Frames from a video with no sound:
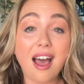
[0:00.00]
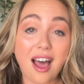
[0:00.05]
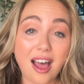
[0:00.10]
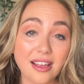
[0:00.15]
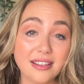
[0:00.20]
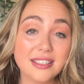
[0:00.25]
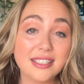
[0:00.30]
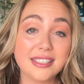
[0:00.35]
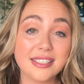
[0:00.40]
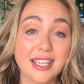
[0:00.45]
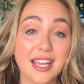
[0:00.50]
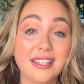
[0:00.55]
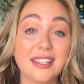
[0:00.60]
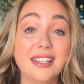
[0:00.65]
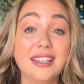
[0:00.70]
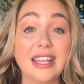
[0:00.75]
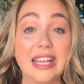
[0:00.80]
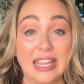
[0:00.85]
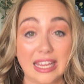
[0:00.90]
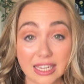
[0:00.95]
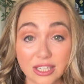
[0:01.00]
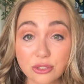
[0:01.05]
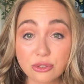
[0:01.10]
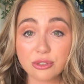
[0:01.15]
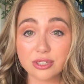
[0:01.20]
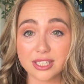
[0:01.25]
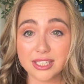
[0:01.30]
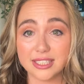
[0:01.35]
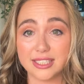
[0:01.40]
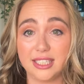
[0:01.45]
Understanding the
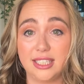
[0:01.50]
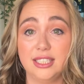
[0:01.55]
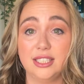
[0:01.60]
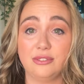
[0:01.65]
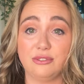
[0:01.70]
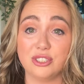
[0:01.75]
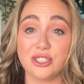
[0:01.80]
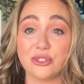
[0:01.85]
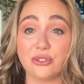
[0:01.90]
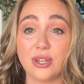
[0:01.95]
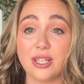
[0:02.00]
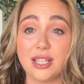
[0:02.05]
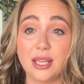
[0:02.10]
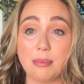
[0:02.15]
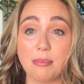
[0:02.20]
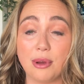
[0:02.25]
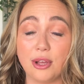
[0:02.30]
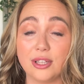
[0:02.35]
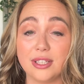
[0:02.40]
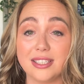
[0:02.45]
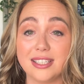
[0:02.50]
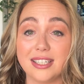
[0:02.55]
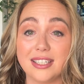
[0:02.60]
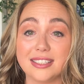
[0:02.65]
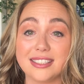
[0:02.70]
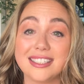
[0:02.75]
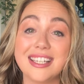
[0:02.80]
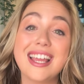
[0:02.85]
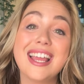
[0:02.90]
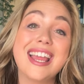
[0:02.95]
intricacies of Australian
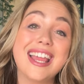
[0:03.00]
politics